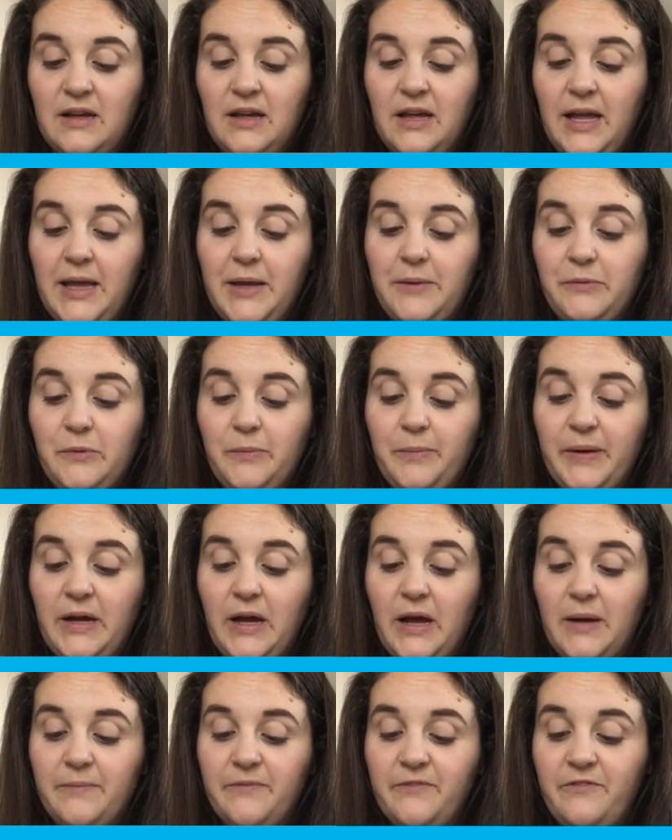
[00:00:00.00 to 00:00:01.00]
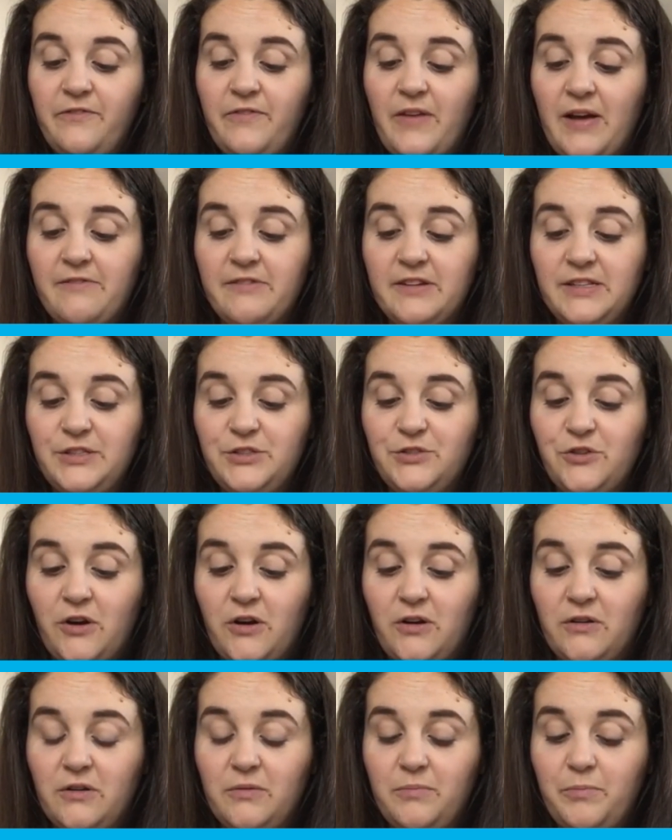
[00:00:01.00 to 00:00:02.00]
He will become very
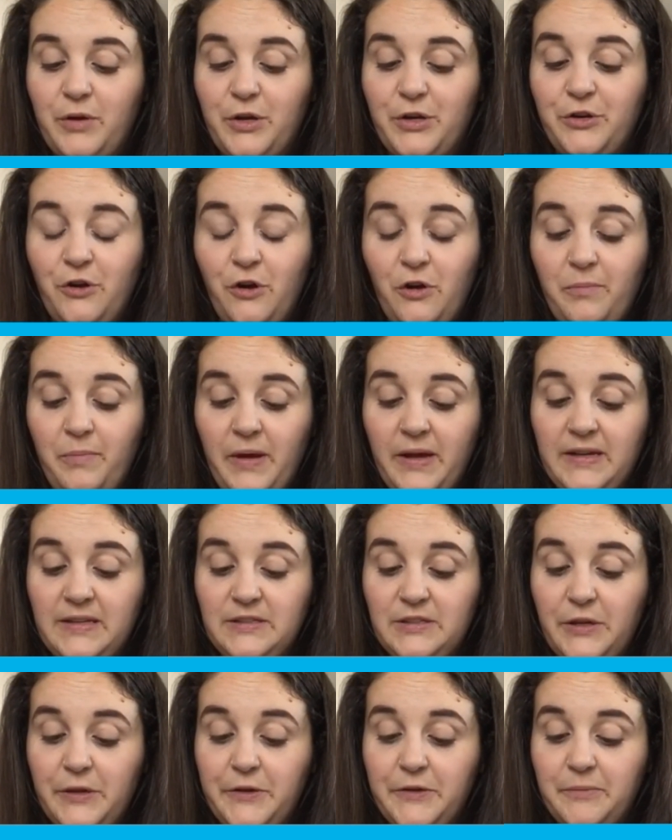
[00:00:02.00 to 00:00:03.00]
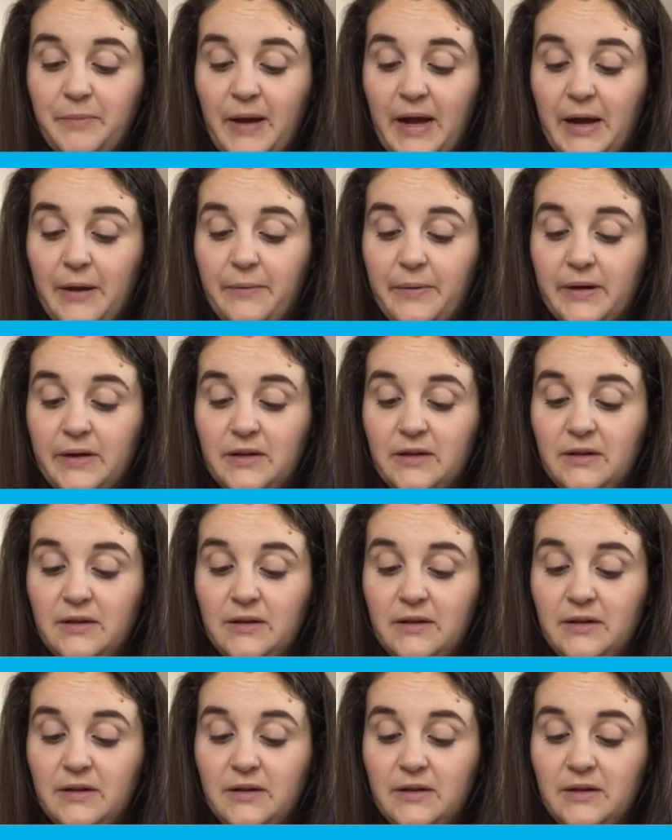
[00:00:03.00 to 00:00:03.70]
strong, but not by his own power.